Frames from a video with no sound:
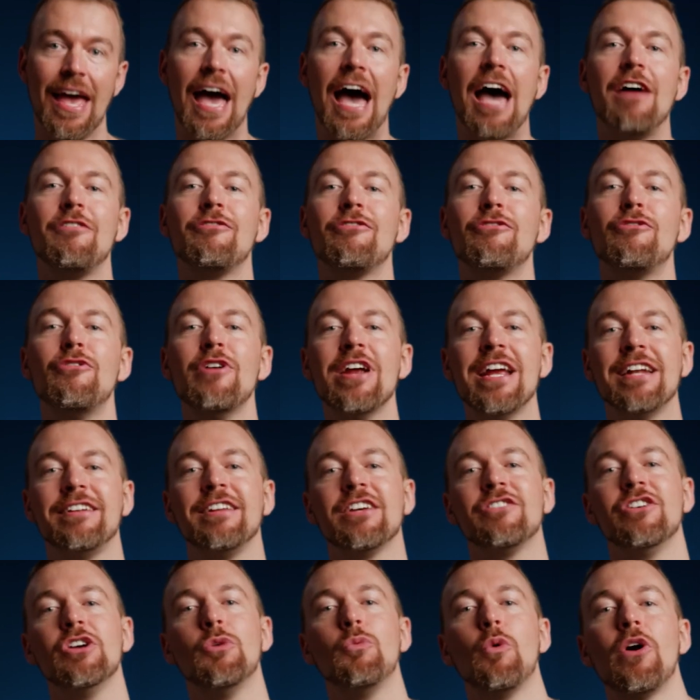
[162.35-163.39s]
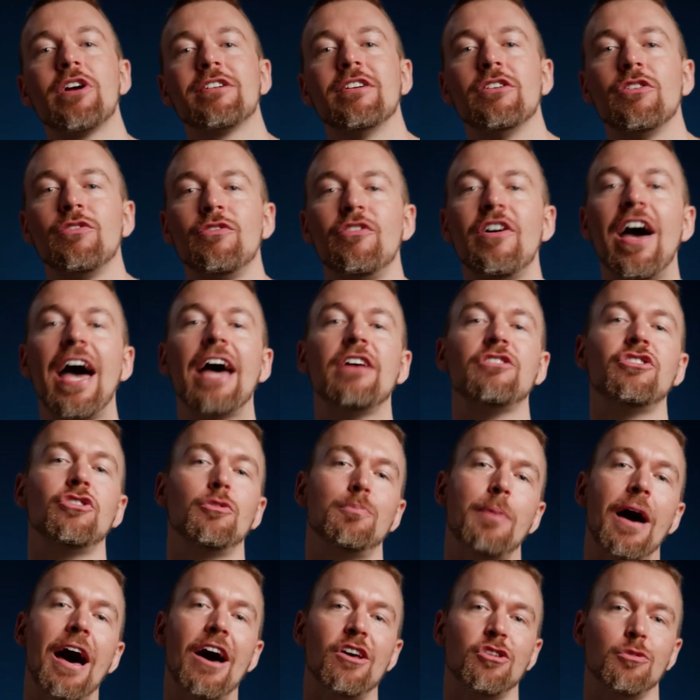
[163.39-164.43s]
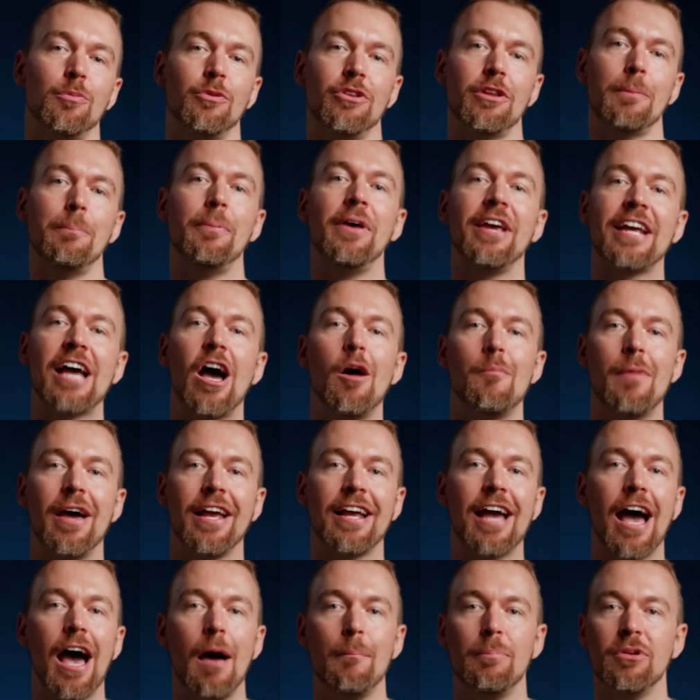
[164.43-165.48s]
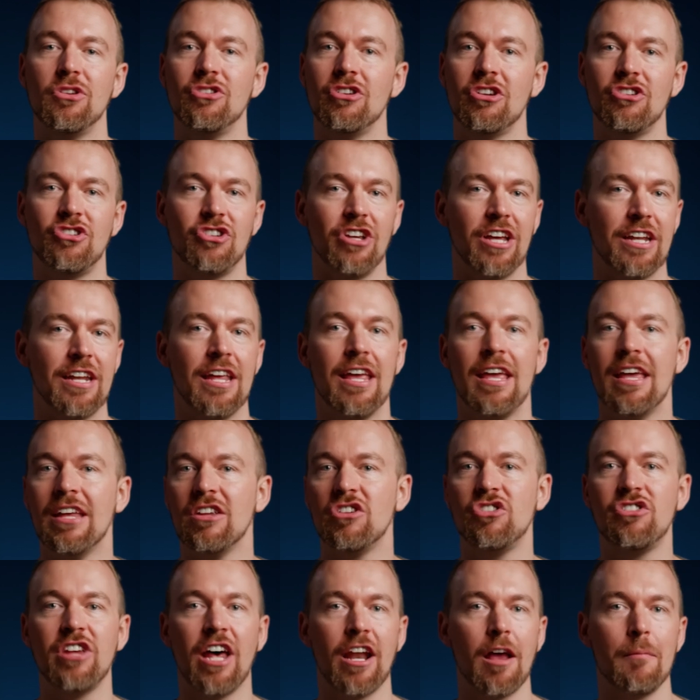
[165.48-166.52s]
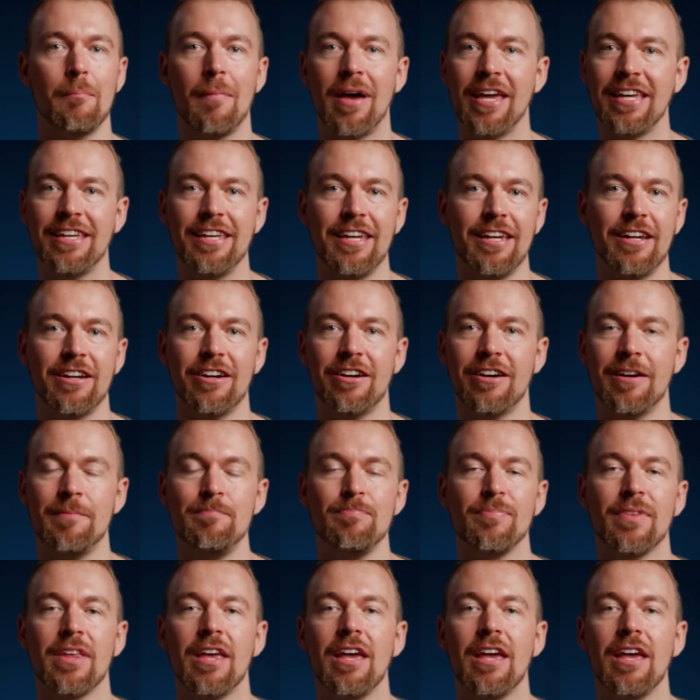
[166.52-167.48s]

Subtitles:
I frantically worked as fast as possible to pick out my composition, set up my gear.